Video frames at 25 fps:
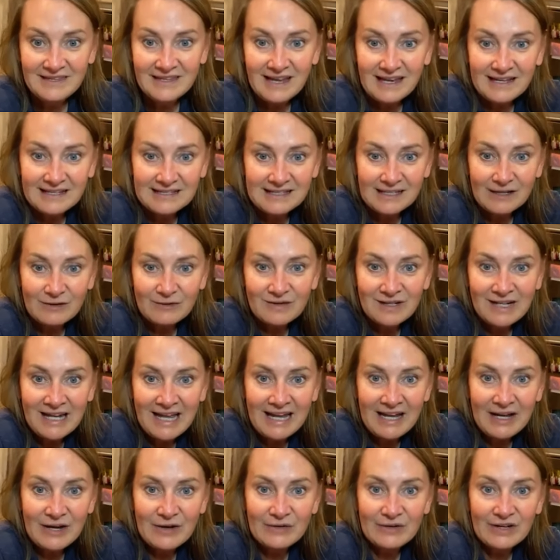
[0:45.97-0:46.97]
I see
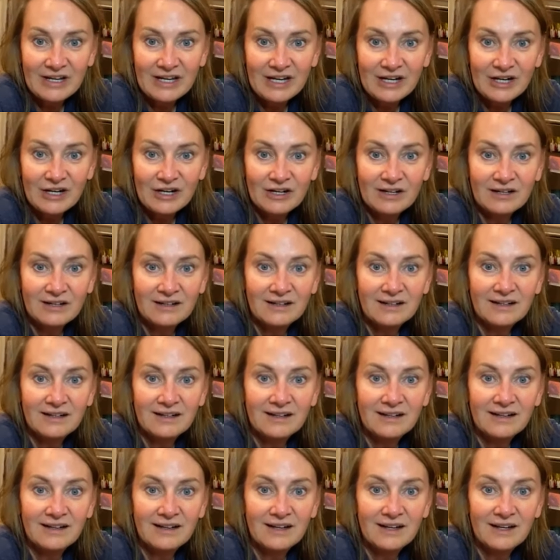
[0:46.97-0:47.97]
Renee on here.
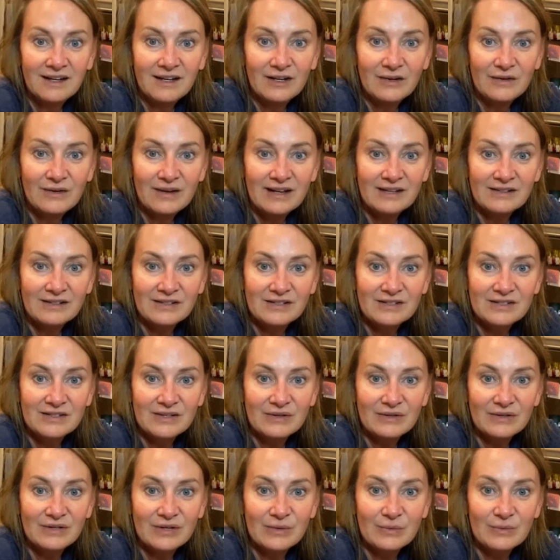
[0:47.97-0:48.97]
Who else is
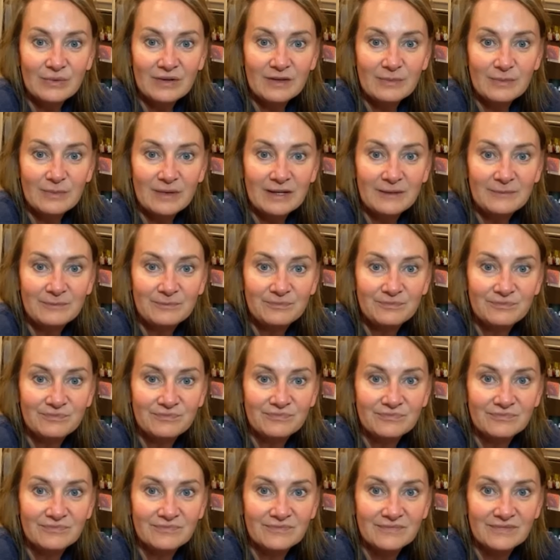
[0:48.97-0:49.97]
on here with me?
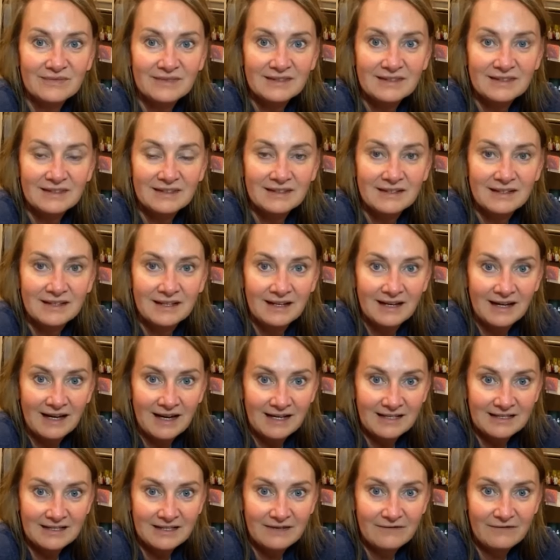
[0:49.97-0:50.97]

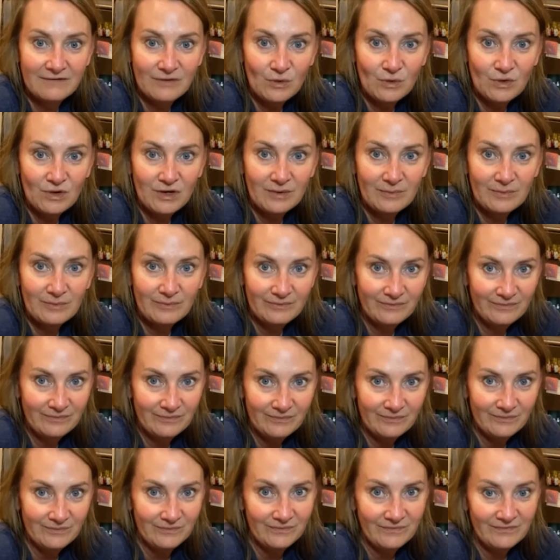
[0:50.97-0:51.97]
I see four,
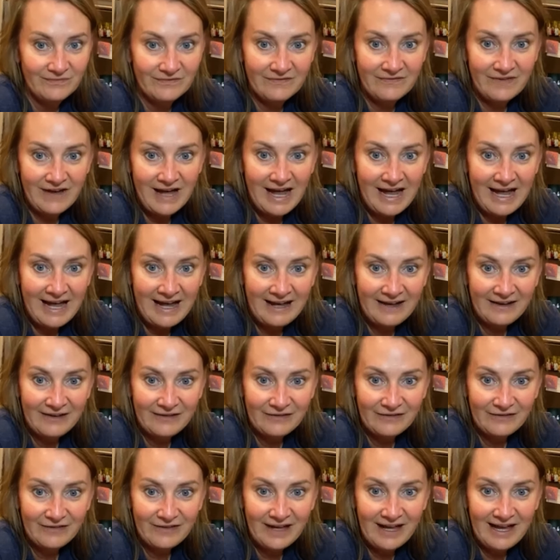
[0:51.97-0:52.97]

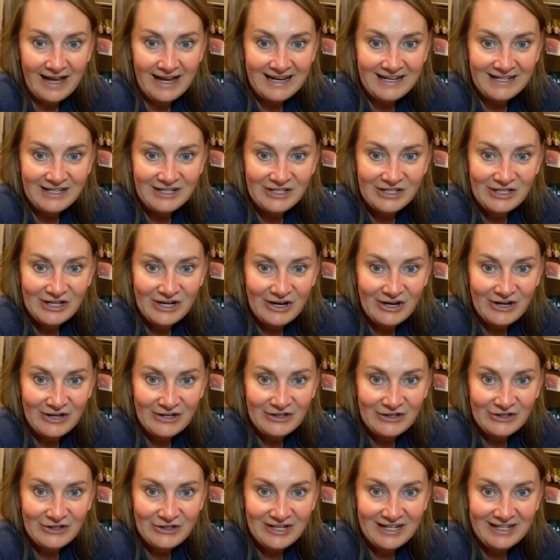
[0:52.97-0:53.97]
five. Hey,
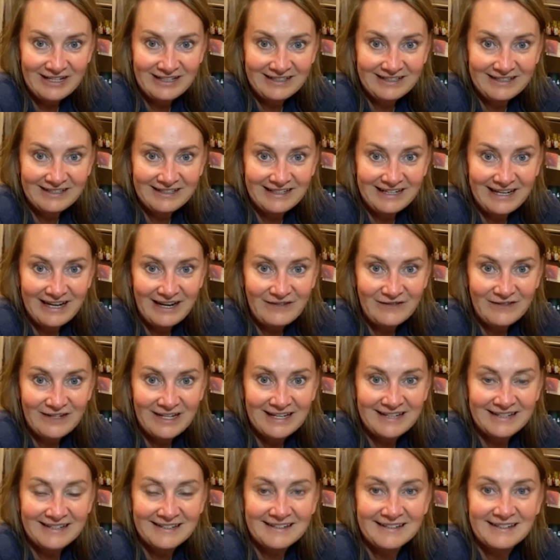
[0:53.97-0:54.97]
Chandra. Good
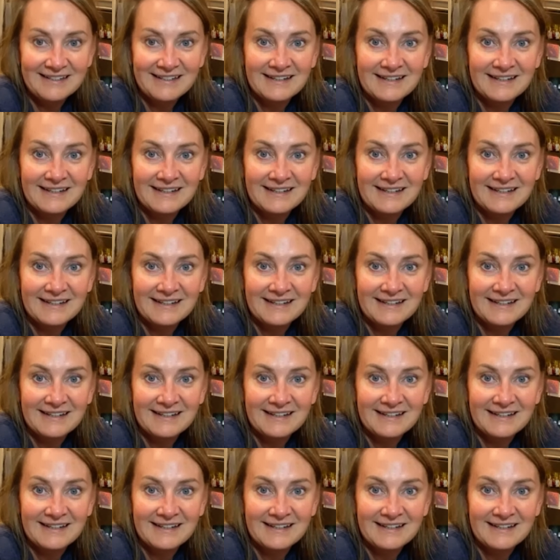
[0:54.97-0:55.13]
evening.